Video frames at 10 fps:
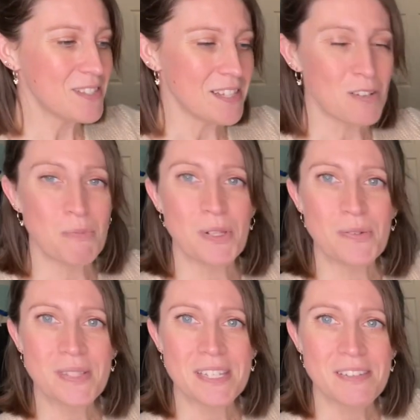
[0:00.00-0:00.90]
The little
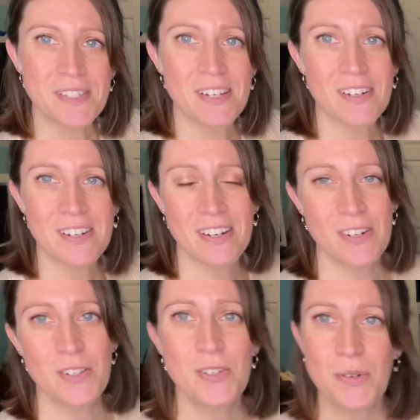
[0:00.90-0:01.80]
balloon sleeves here
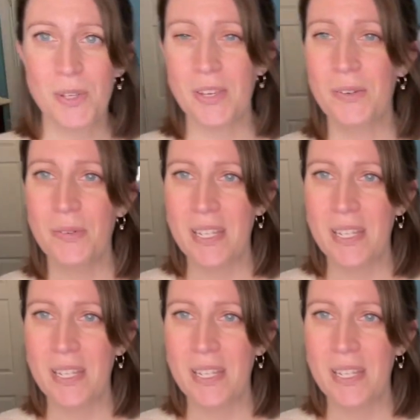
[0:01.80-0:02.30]
are so cute.